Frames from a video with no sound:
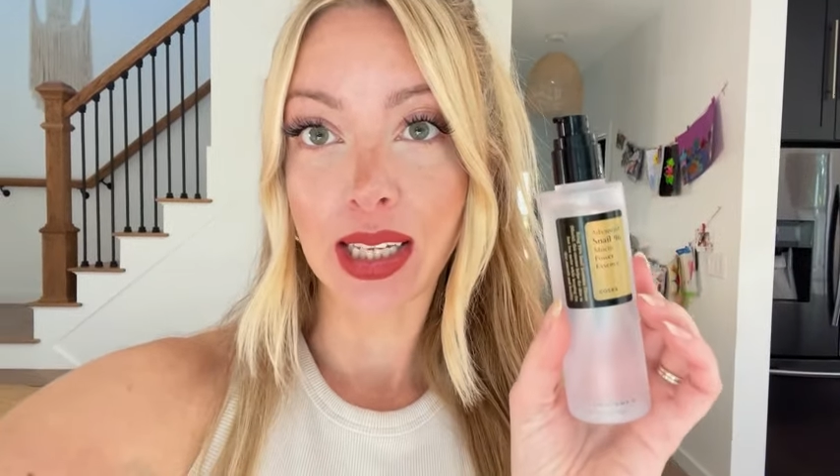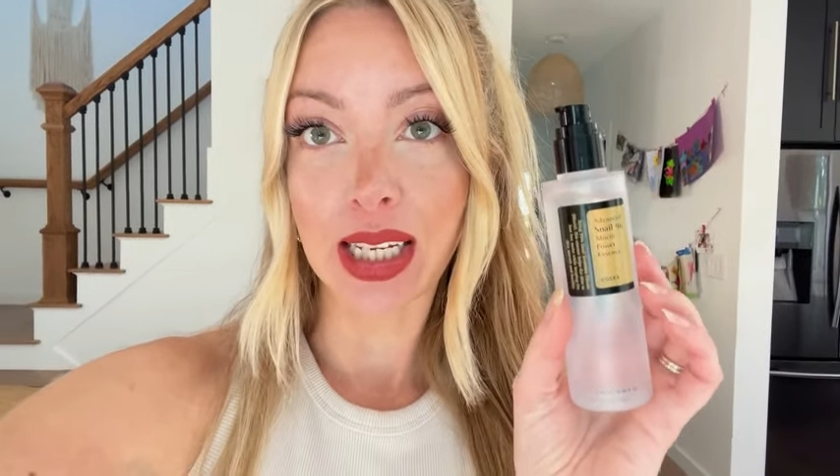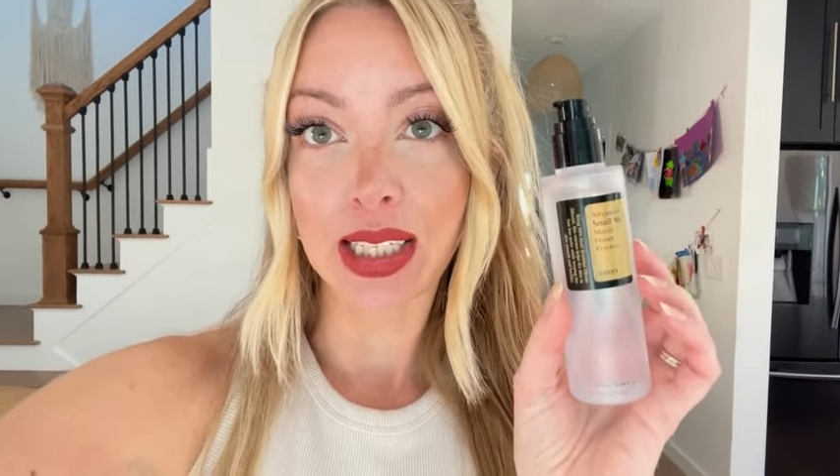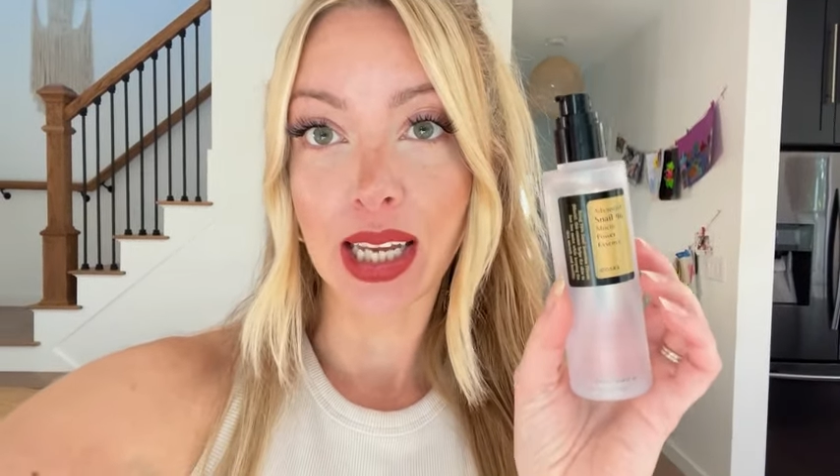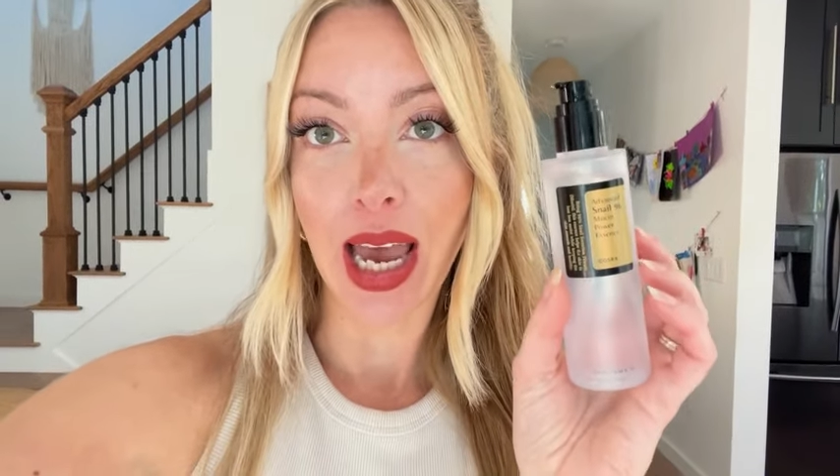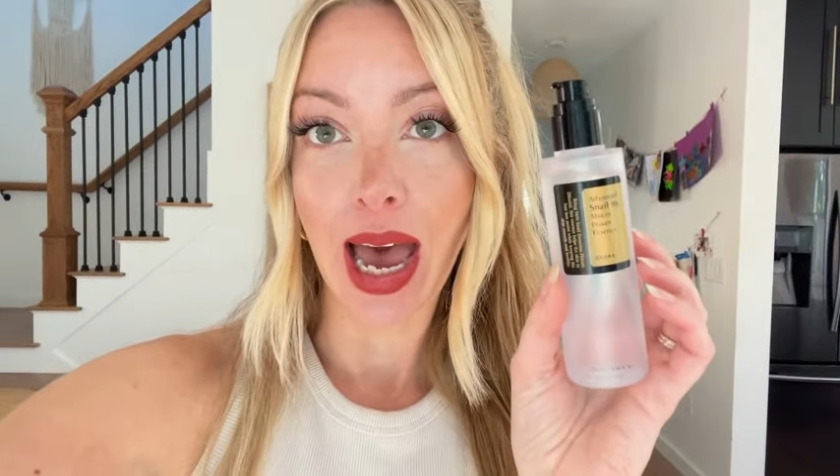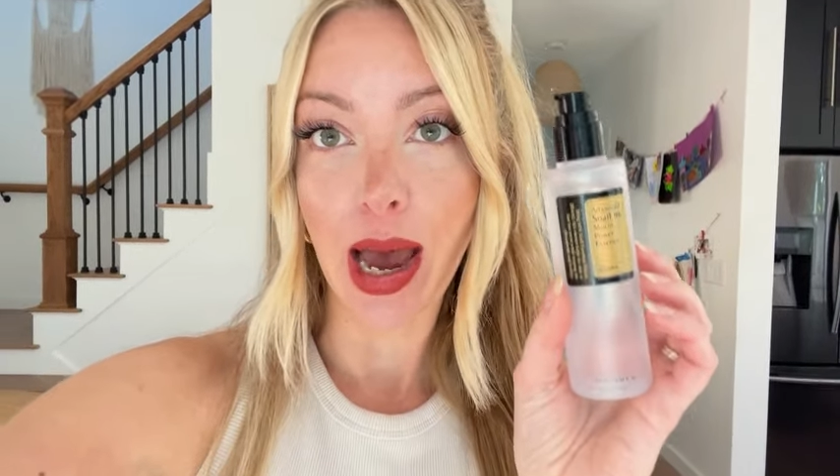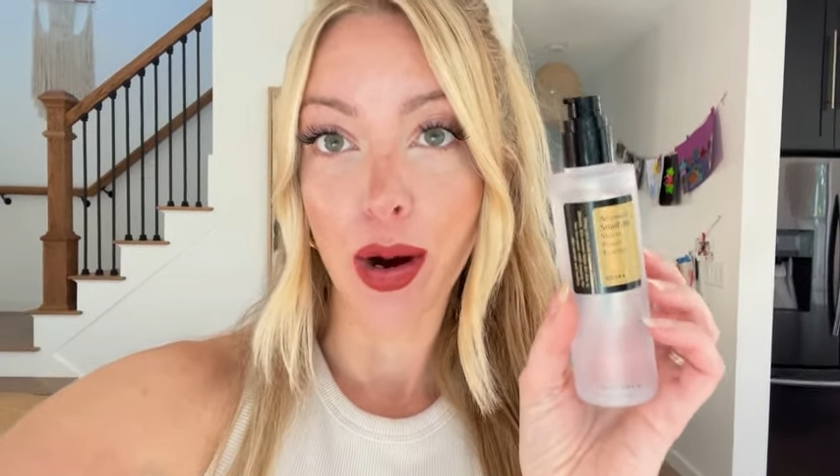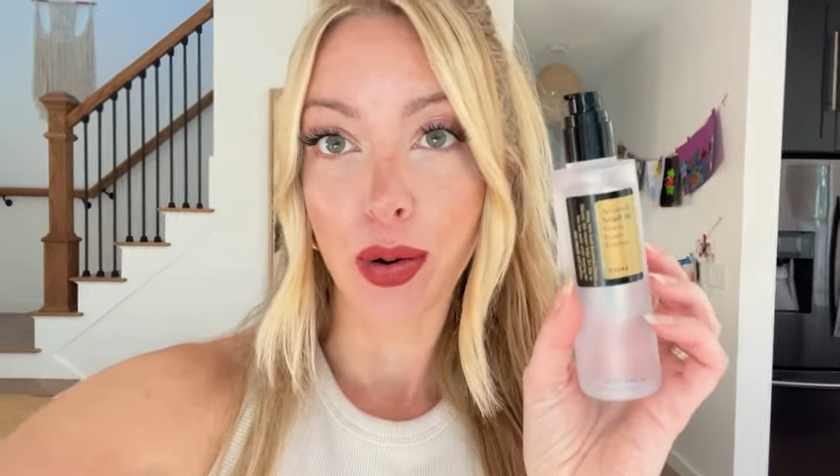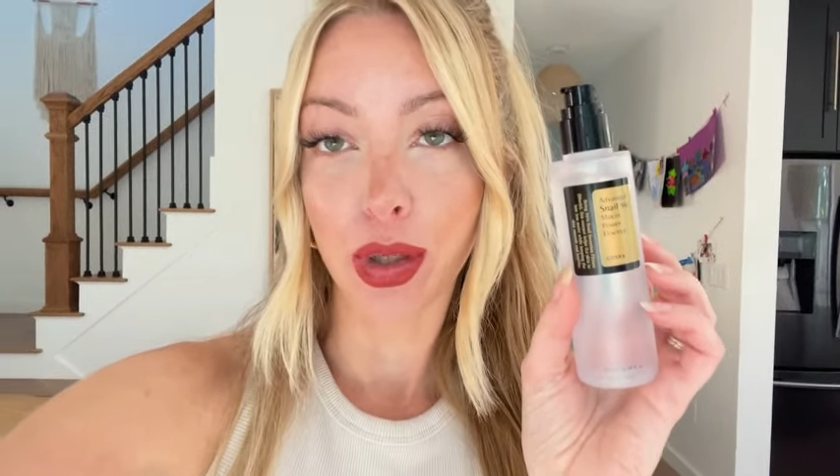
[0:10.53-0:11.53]
I say
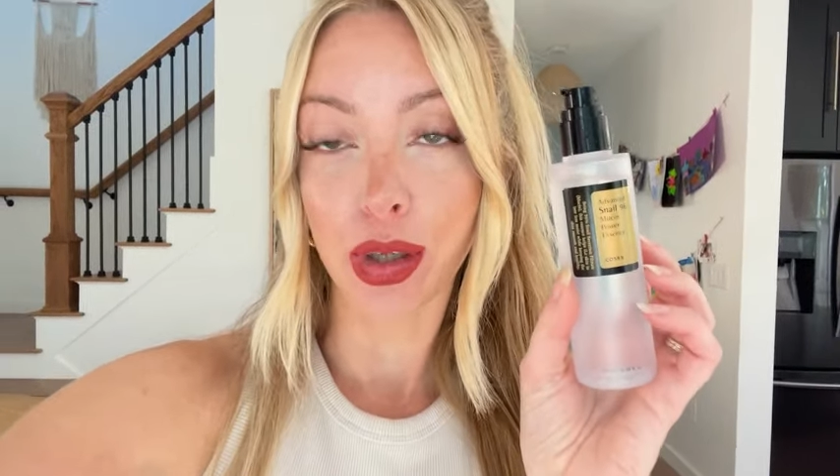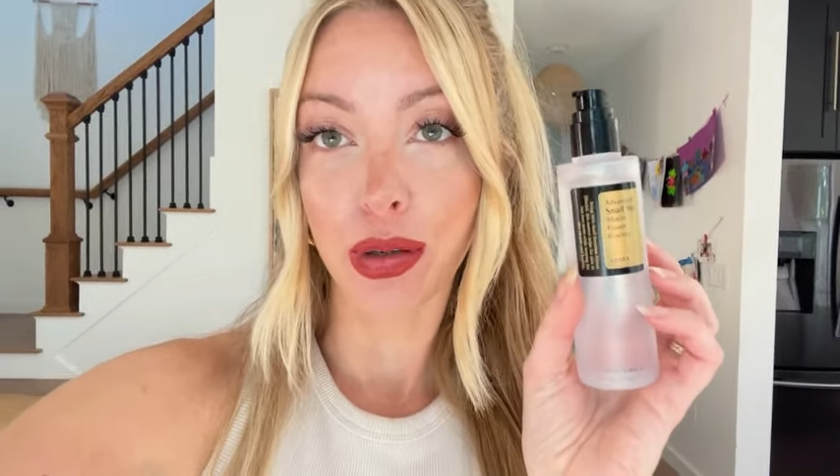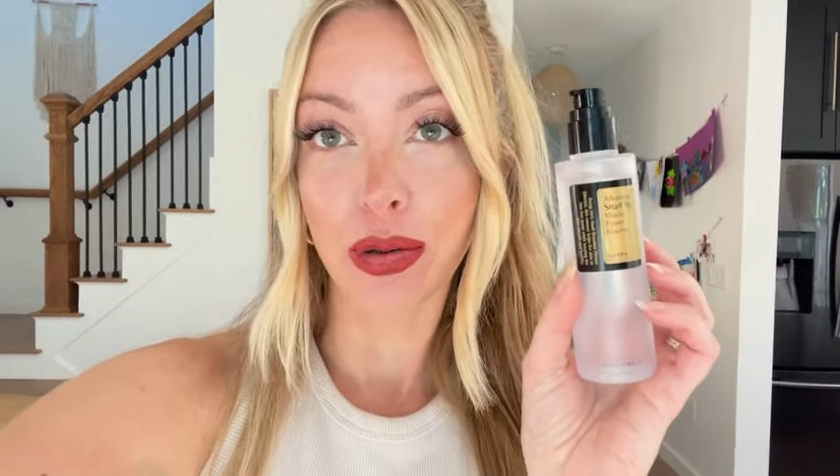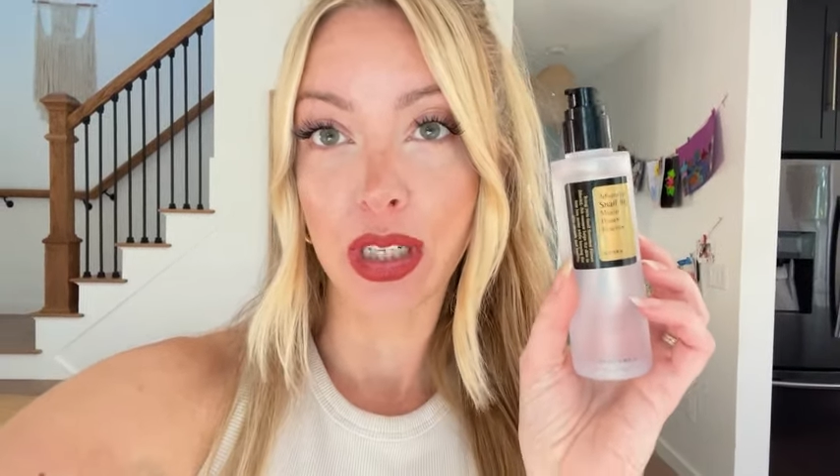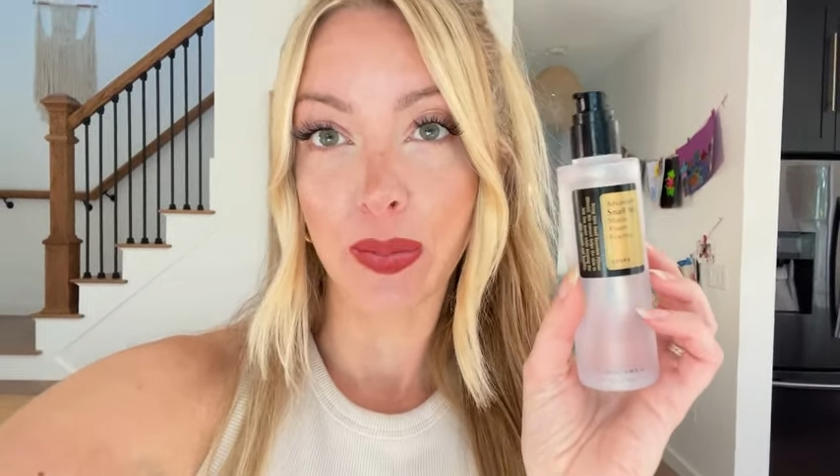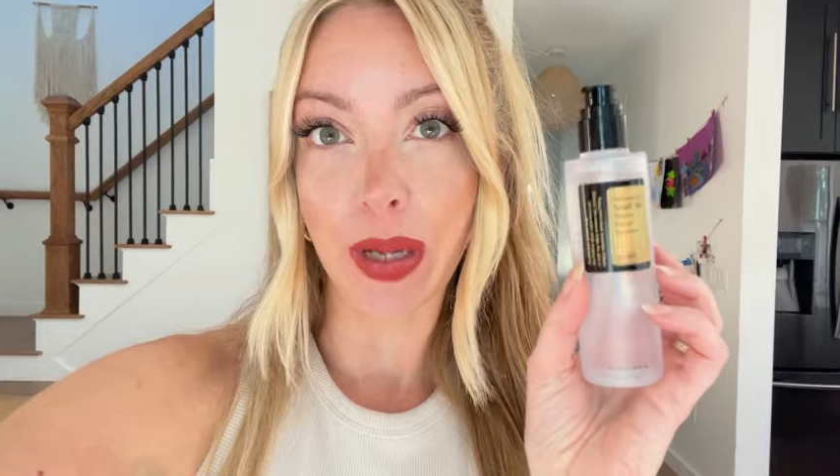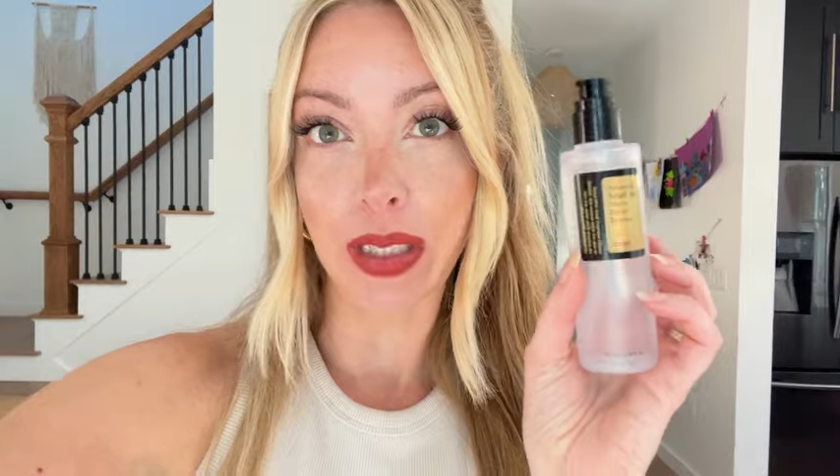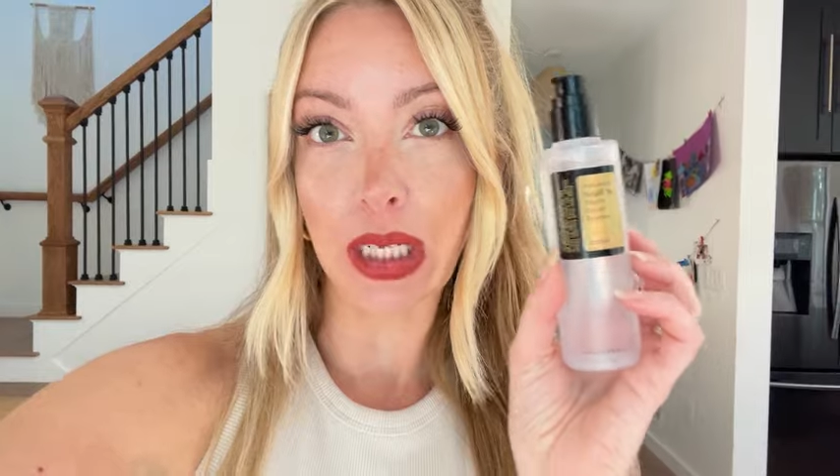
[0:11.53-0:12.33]
how to use this best.